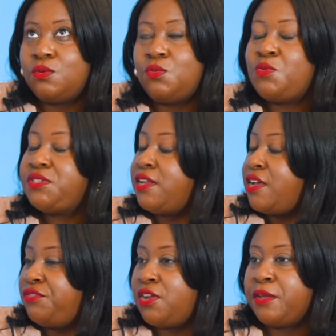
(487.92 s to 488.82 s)
What was
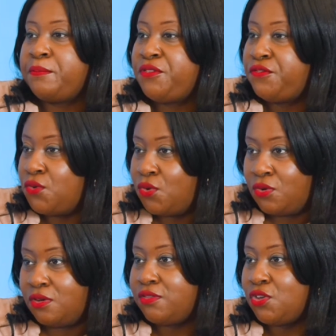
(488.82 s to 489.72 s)
life like
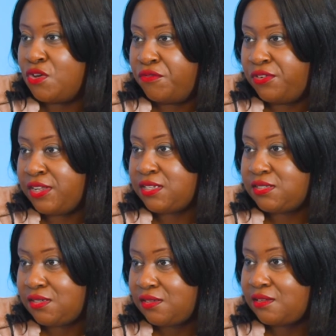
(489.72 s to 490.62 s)
before the
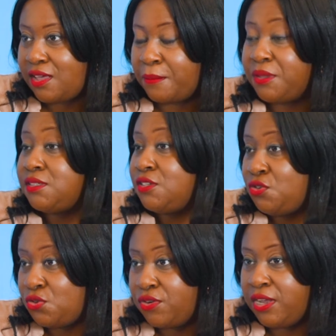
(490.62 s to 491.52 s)
conflict happened in
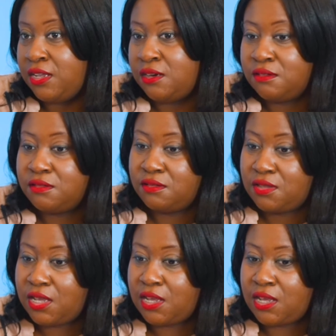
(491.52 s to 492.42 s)
Ukraine,
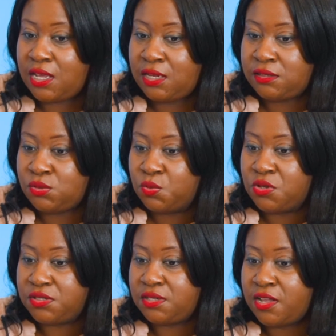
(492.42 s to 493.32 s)
and
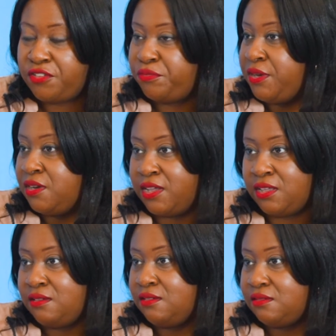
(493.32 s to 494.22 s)
what's life been
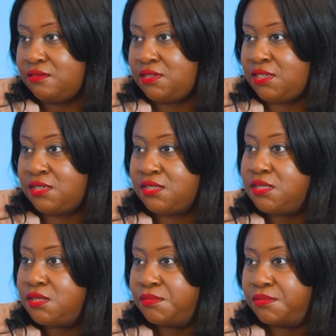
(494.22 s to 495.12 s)
like
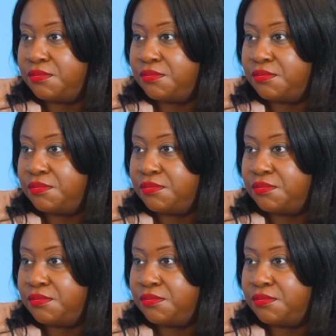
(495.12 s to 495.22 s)
since?